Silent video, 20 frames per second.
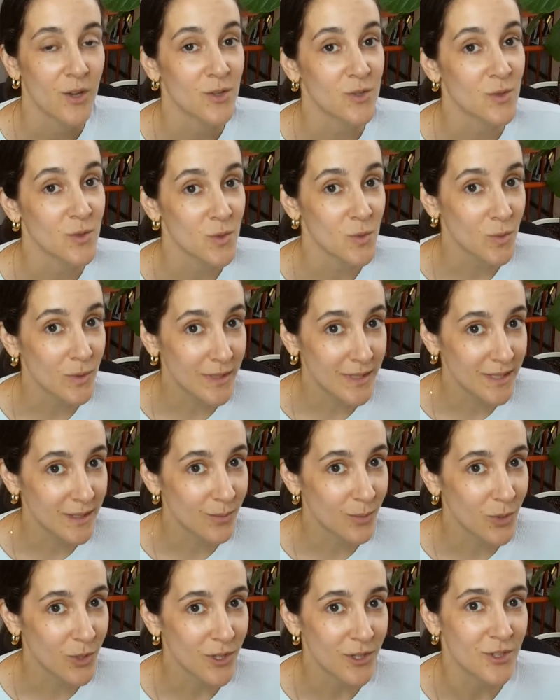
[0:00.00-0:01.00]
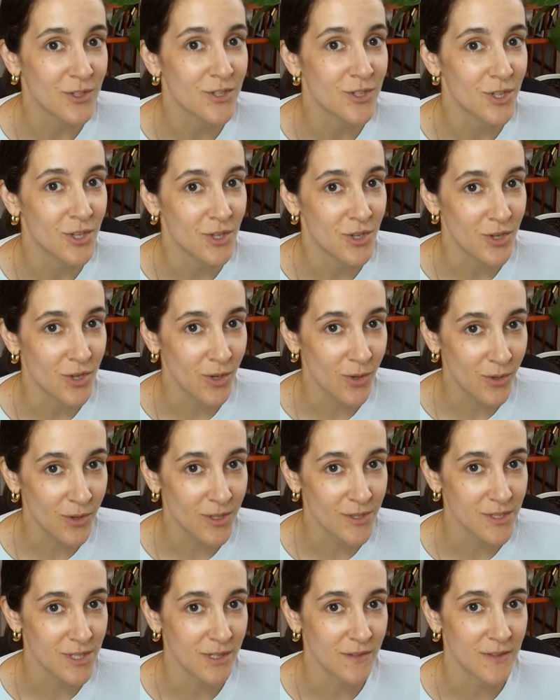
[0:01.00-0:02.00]
So it's really important to know
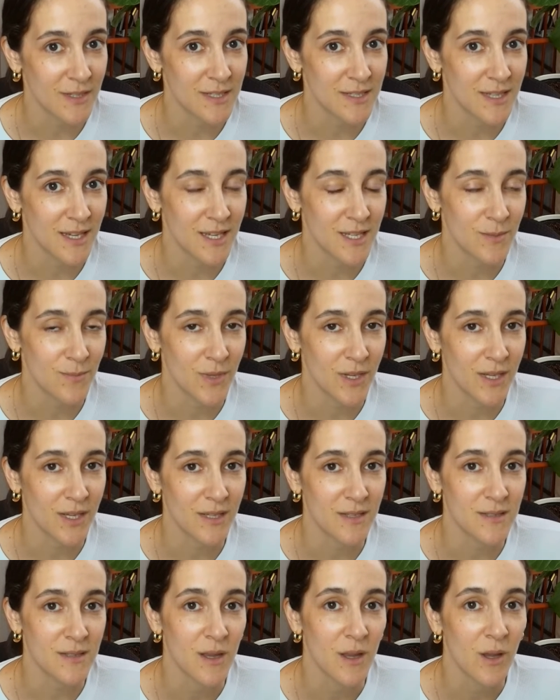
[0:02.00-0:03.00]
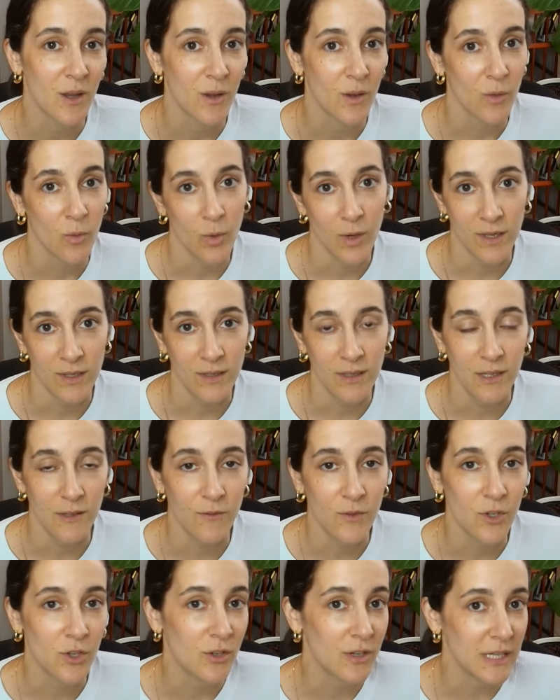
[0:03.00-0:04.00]
the serving size because, one,
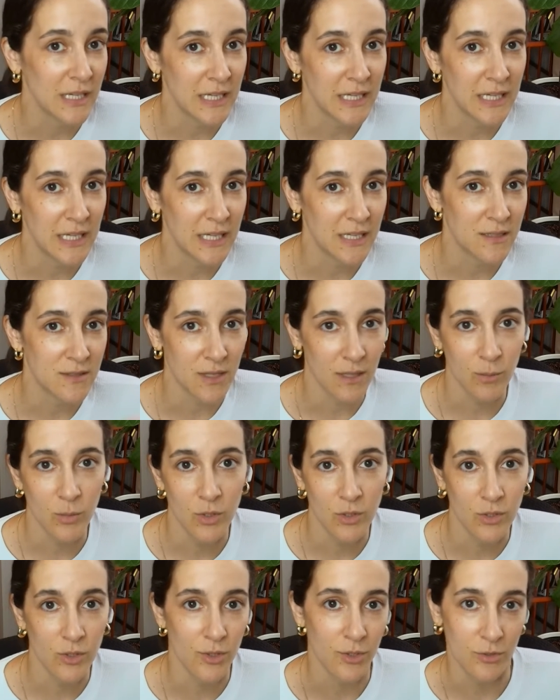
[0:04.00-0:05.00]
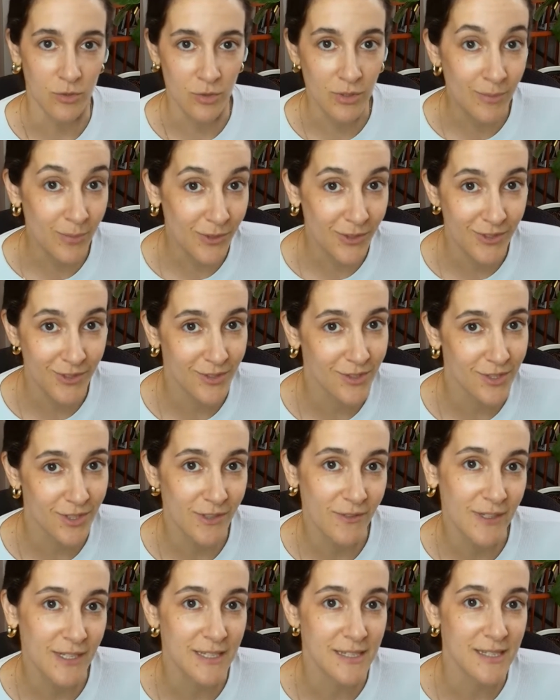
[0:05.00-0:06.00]
if you're eating double or triple the
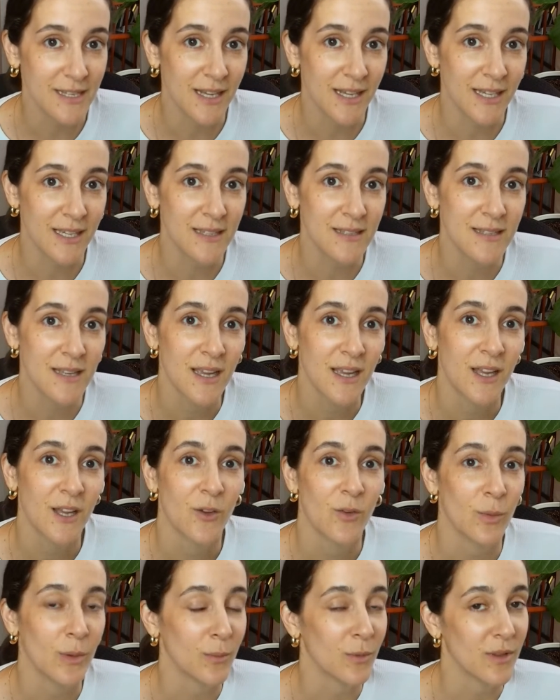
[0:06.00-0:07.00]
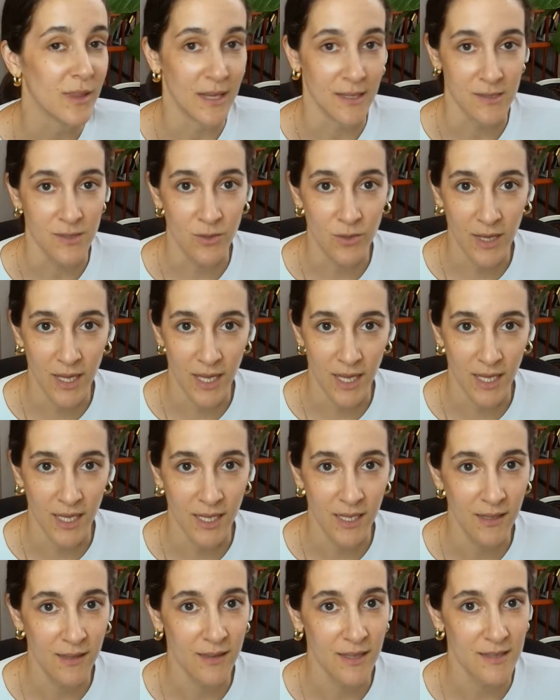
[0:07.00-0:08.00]
serving size, remember that's
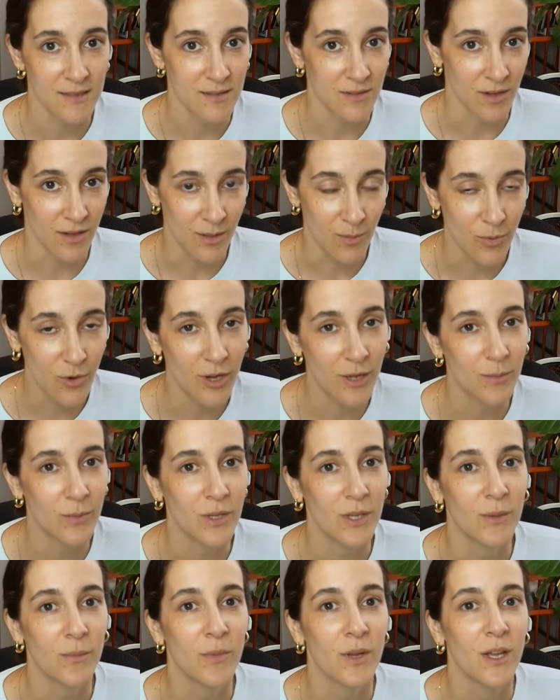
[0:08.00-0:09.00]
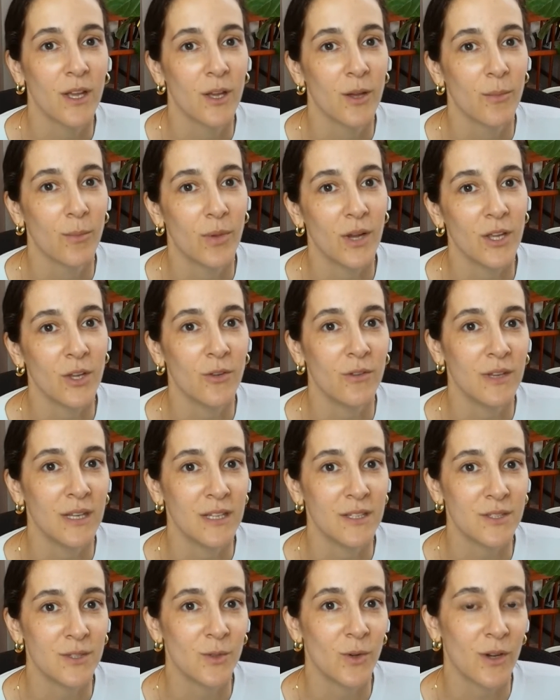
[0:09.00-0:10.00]
okay, that's not a problem, but you
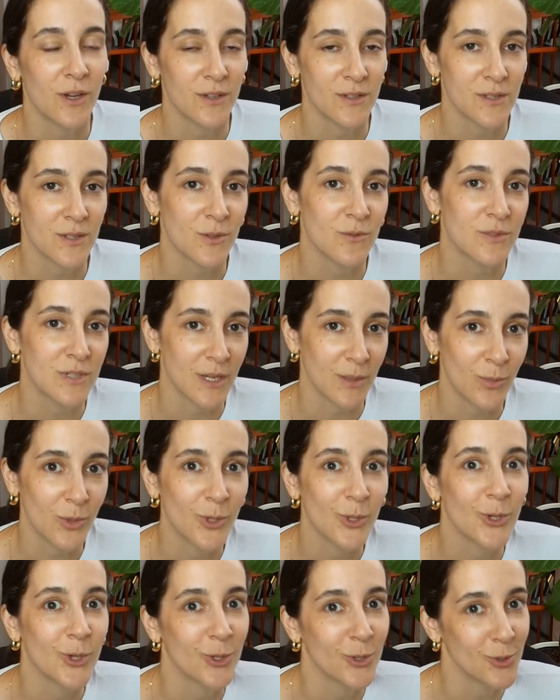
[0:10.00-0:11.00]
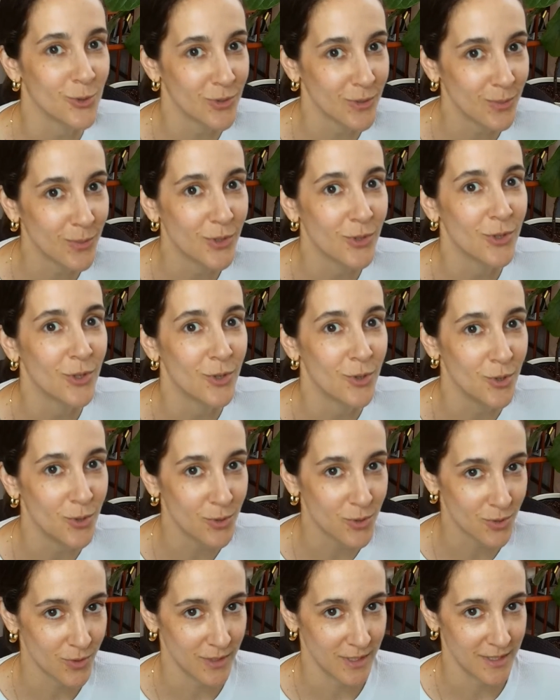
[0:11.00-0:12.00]
need to also double or triple the
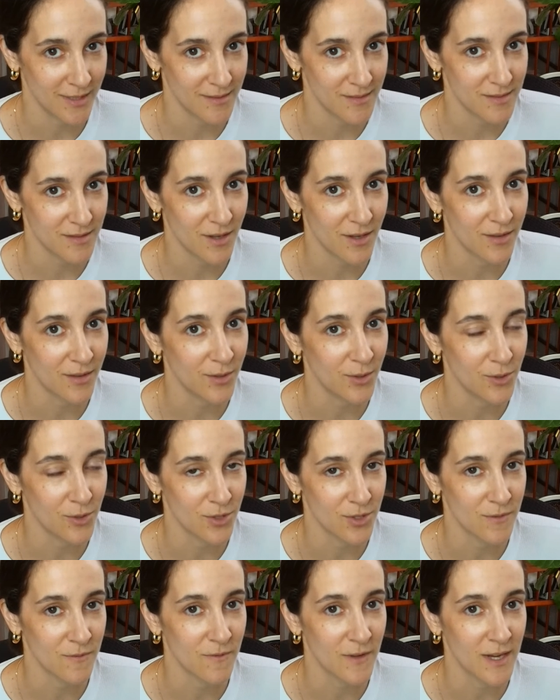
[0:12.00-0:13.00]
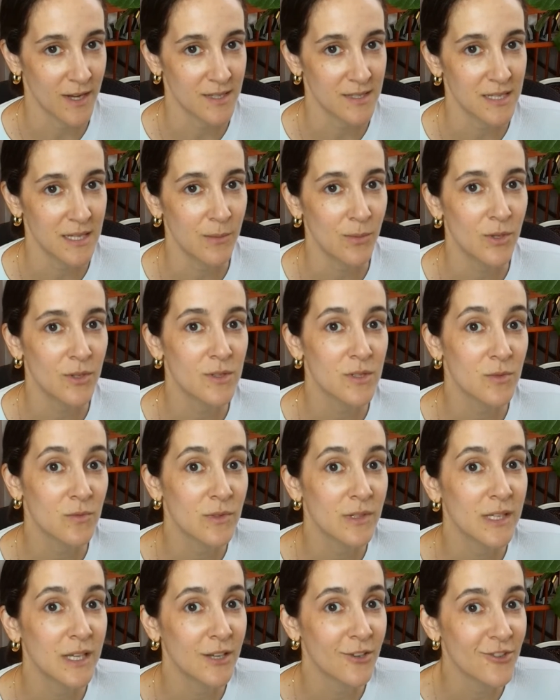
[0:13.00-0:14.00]
nutrients on the nutrition facts table
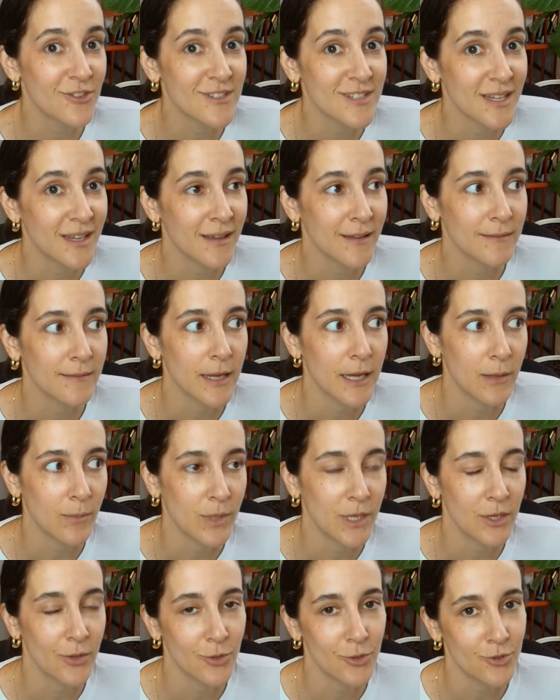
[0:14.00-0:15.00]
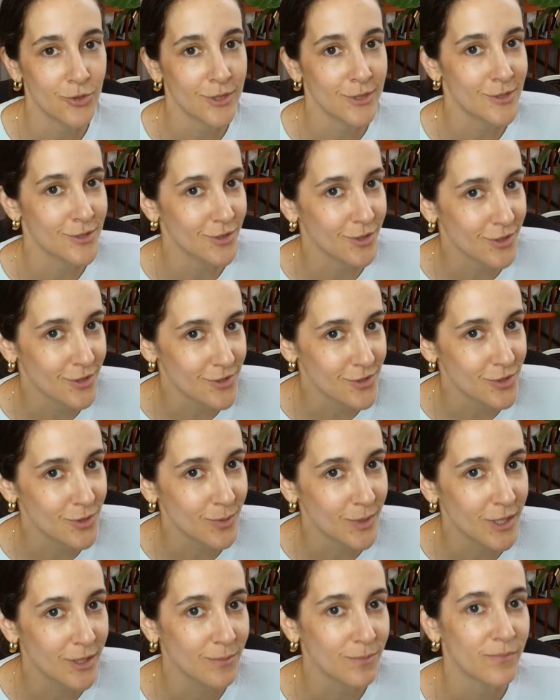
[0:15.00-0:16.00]
to really understand how many nutrients you're
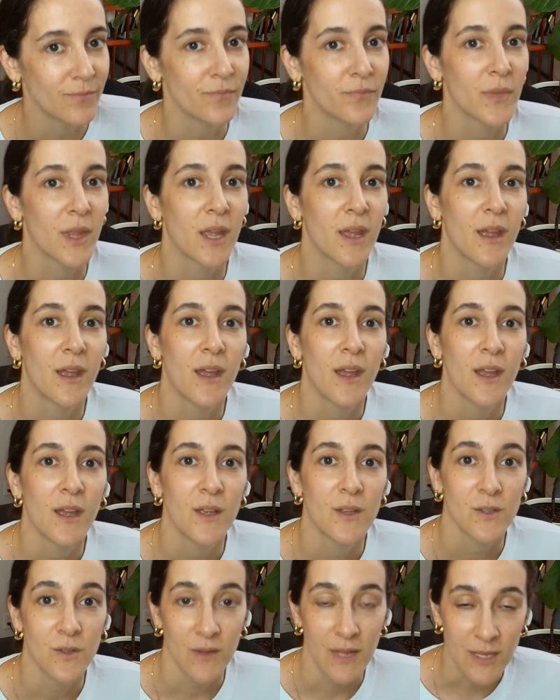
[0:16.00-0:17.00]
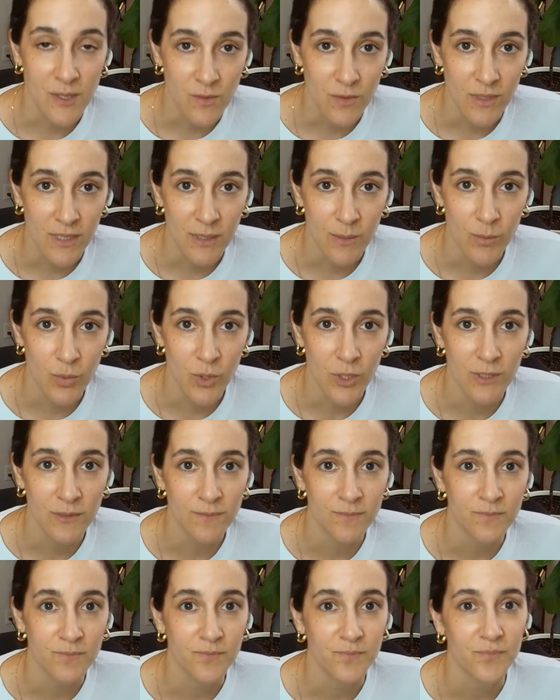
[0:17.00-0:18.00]
consuming. So that's really
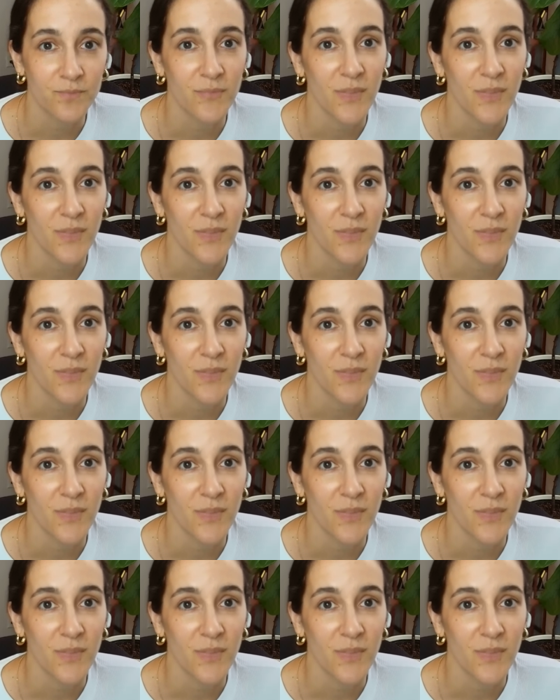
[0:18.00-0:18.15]
important.